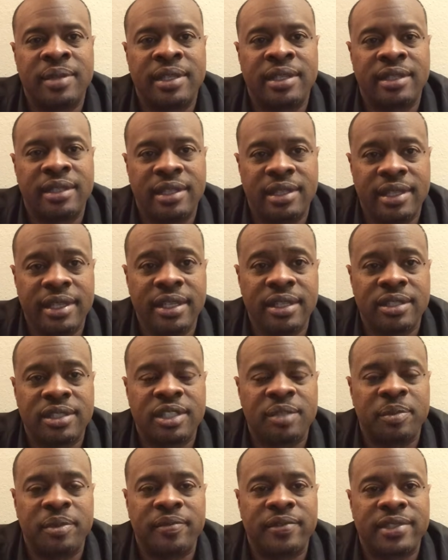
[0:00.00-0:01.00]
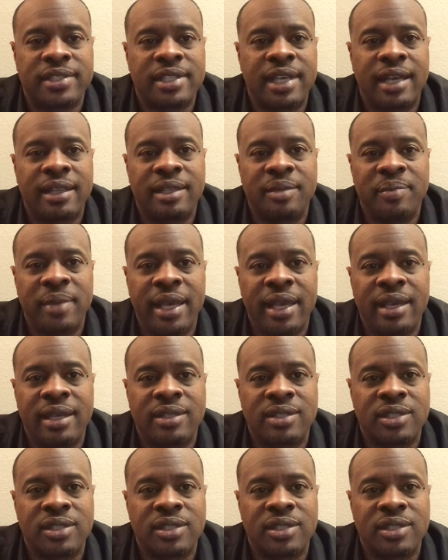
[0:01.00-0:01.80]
under the leadership of a solid man.